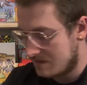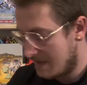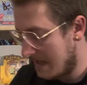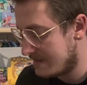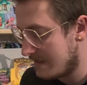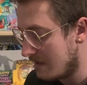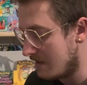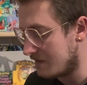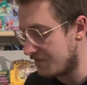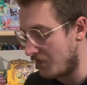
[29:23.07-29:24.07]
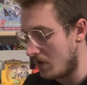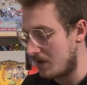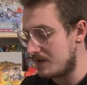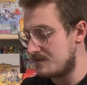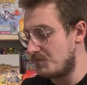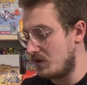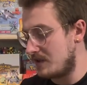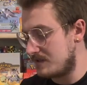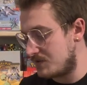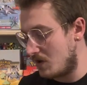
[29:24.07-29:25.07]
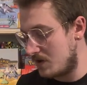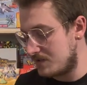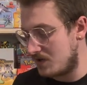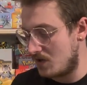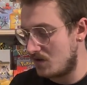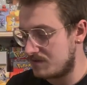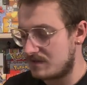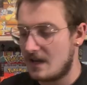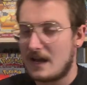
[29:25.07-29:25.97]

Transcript: That's it as far as Brilliant Stars goes.